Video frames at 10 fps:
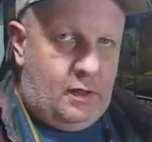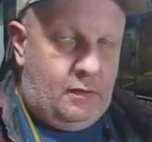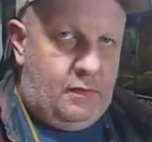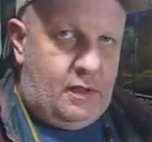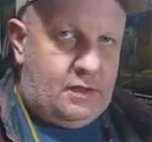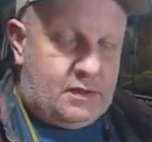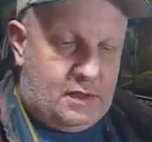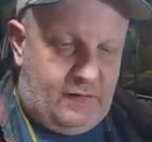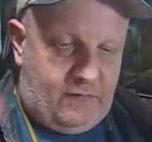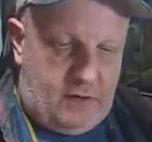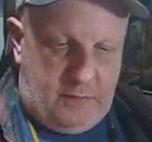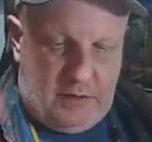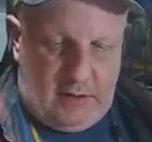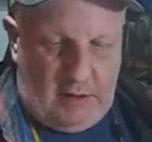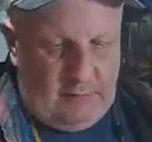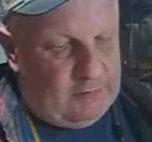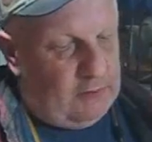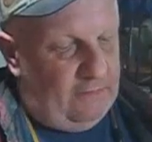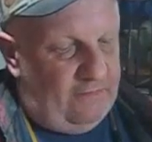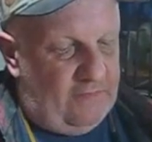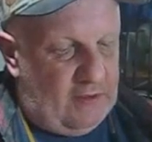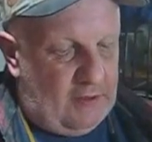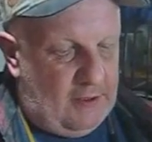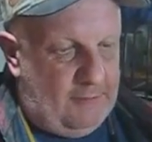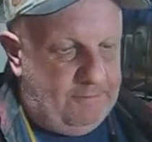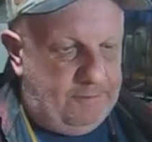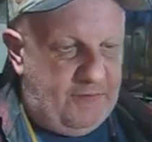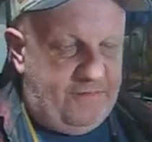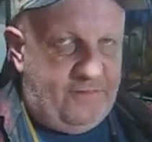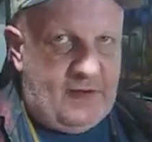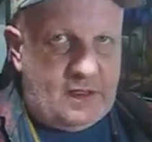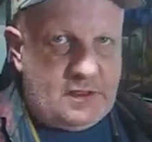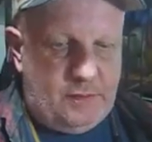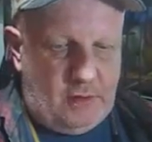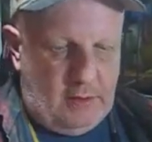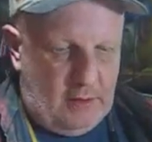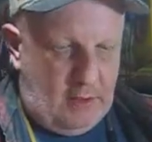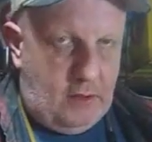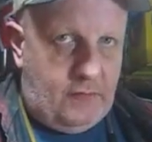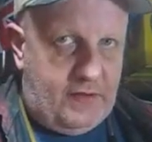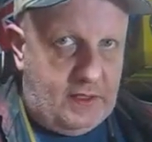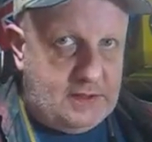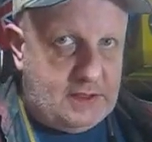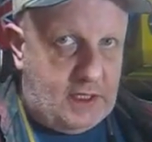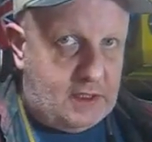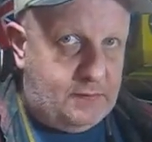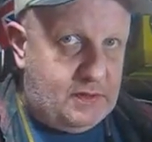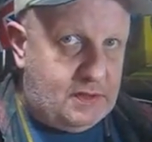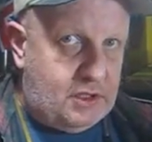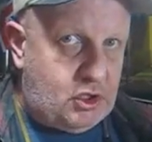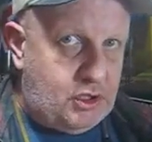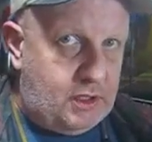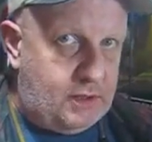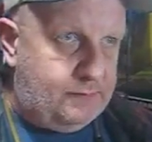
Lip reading: means that I've got to be sort of fairly flexible on the exact positioning.